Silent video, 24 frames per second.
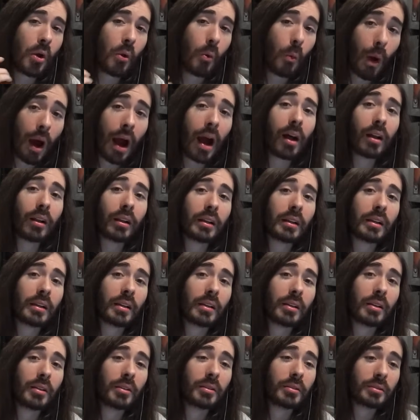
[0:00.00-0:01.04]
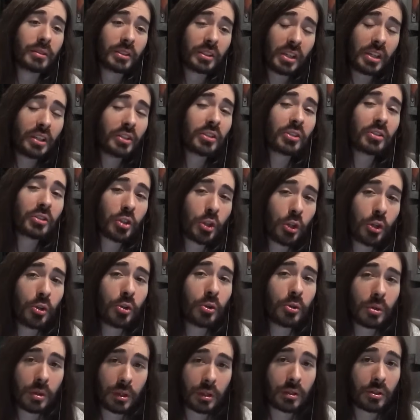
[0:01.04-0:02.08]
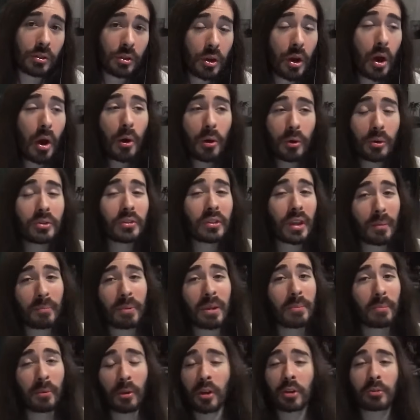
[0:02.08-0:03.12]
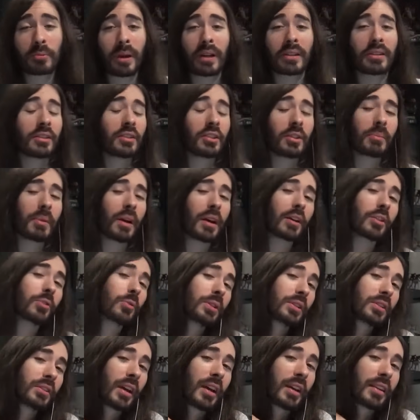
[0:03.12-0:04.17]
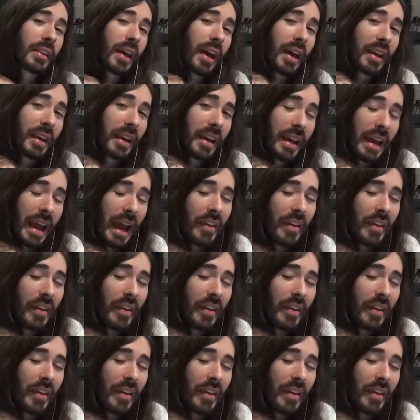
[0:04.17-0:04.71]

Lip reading: Well, season 2 knows that people are expecting some kind of twist like that,